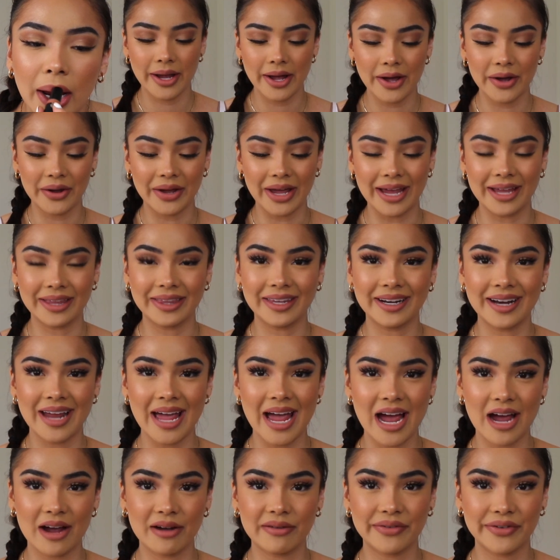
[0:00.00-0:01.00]
Okay, then
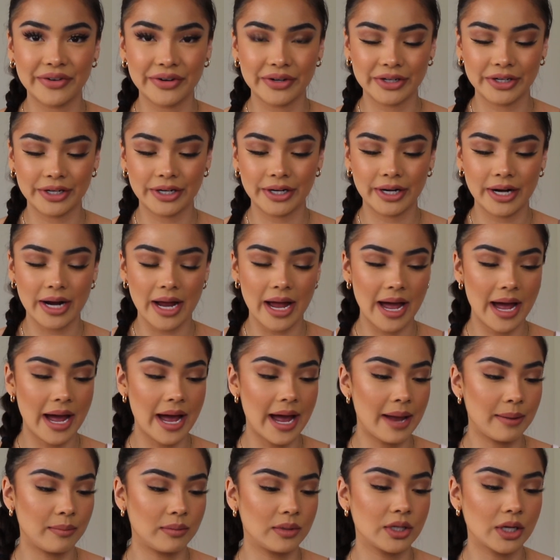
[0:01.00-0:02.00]
after
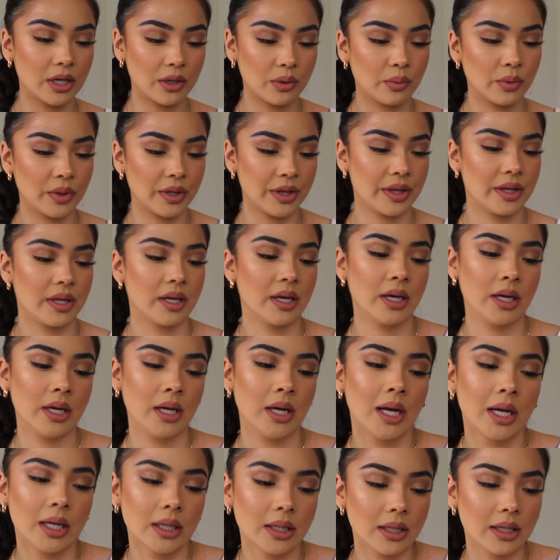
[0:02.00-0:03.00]
I'm done with
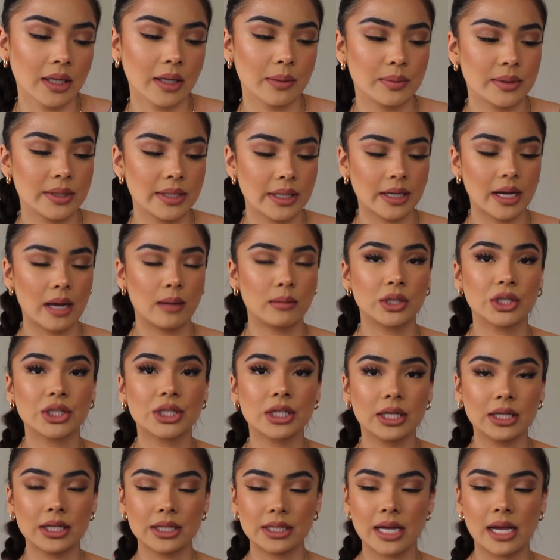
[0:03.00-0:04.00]
lipstick, I'm just
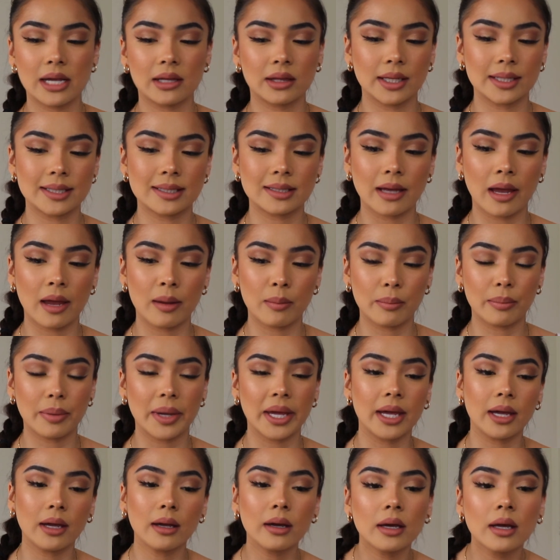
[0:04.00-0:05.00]
going to take the same
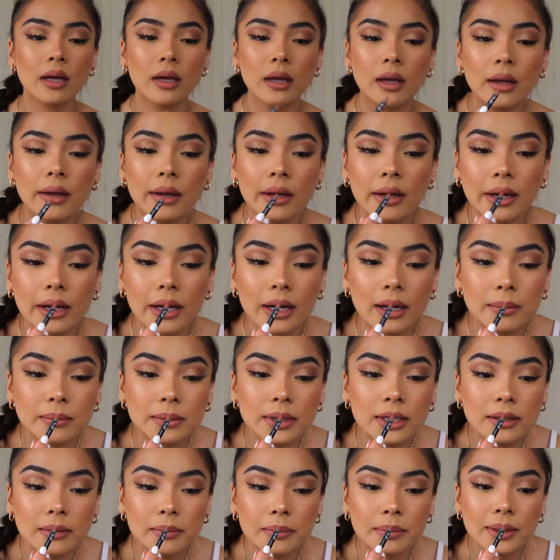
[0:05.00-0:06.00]
pink, and I'm
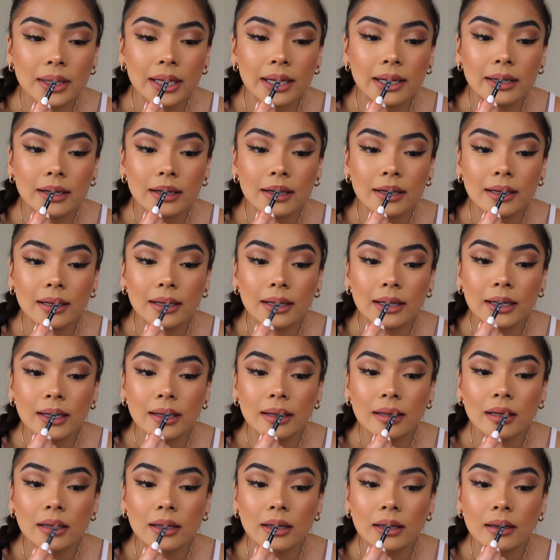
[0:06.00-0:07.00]
going to blend
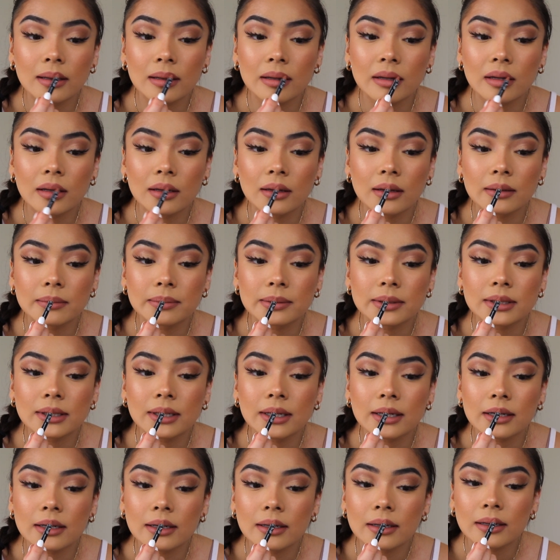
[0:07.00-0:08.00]
in the
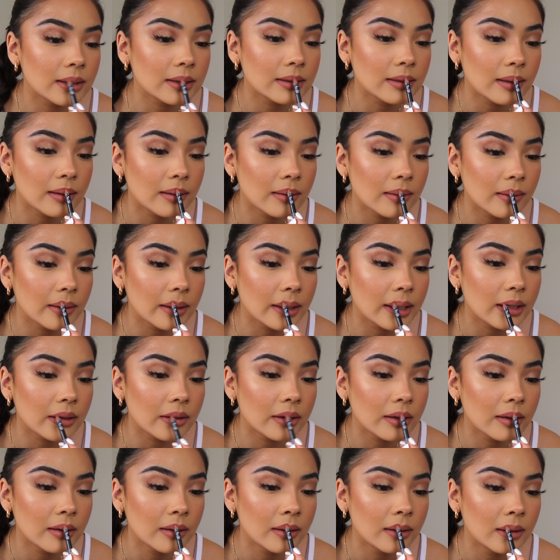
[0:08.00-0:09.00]
lipstick because I don't like
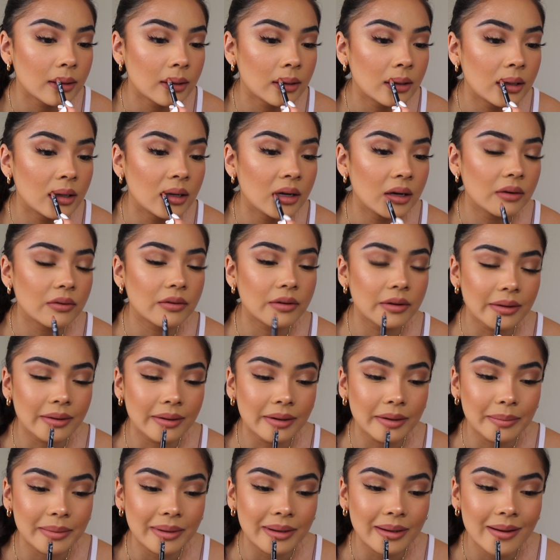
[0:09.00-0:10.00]
for there
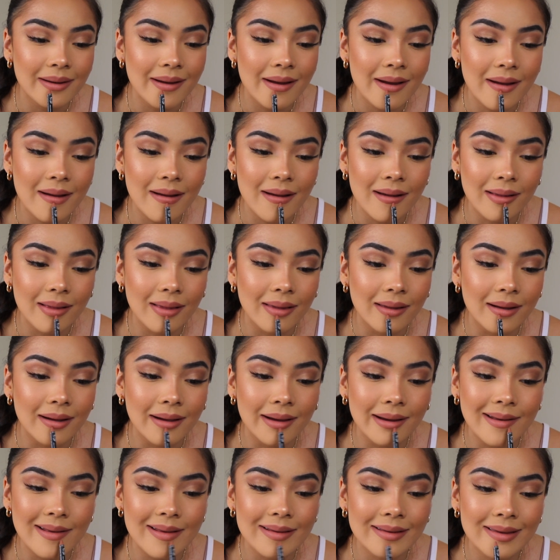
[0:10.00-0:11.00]
to be
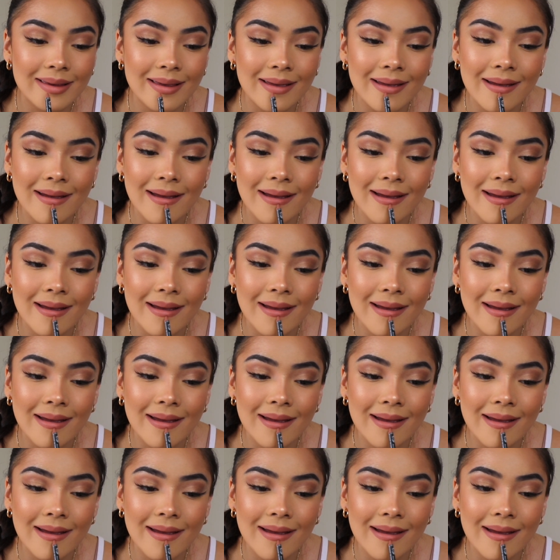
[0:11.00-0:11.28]
lines.